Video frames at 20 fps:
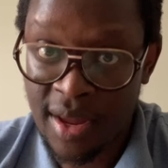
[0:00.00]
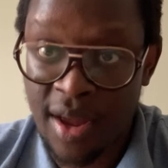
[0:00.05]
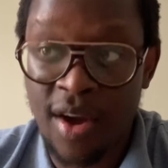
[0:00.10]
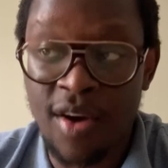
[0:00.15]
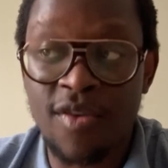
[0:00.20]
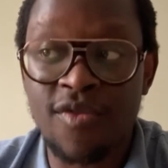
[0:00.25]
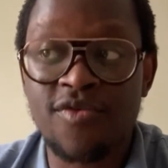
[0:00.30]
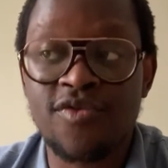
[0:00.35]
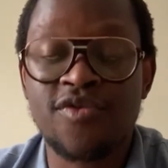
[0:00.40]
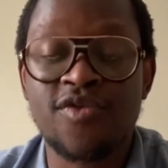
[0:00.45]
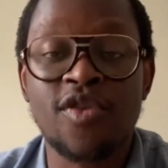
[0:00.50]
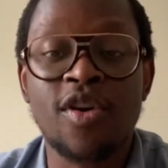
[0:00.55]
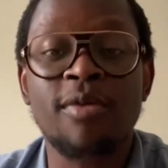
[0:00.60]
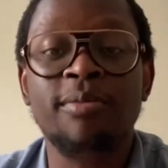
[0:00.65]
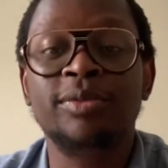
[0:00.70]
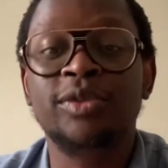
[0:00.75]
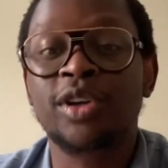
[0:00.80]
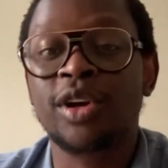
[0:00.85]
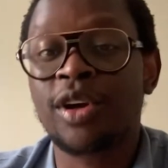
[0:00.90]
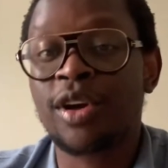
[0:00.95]

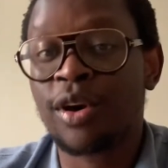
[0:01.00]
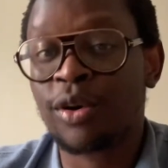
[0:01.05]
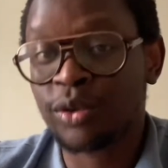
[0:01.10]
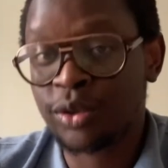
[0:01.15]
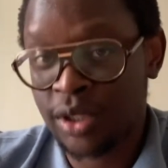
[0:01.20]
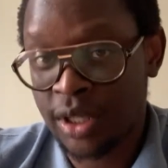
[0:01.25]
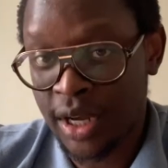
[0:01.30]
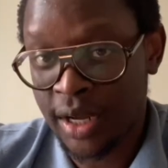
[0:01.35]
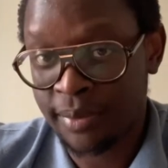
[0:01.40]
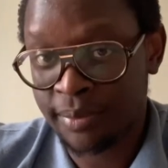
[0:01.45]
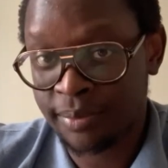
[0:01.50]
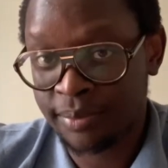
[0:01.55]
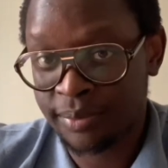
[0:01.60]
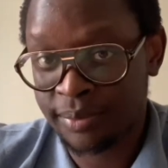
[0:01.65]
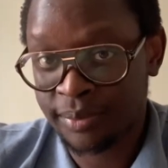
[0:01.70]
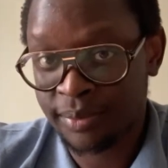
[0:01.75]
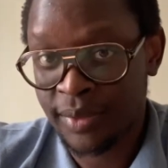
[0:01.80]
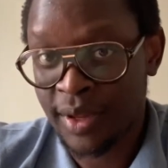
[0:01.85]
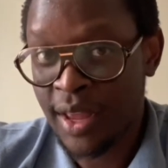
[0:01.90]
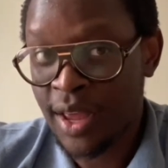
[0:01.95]
from Toyota
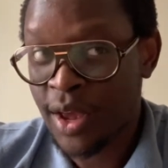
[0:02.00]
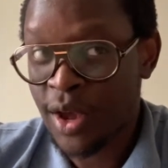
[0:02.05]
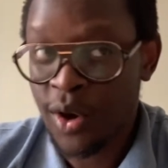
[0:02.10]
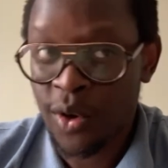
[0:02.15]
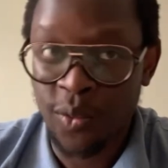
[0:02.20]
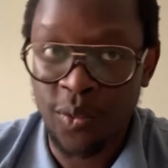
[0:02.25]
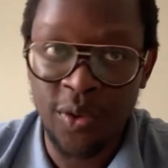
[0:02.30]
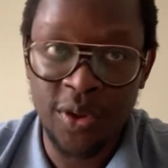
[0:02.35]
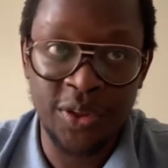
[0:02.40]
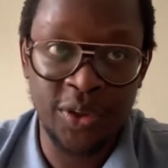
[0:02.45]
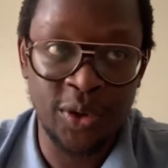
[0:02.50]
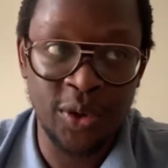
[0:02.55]
with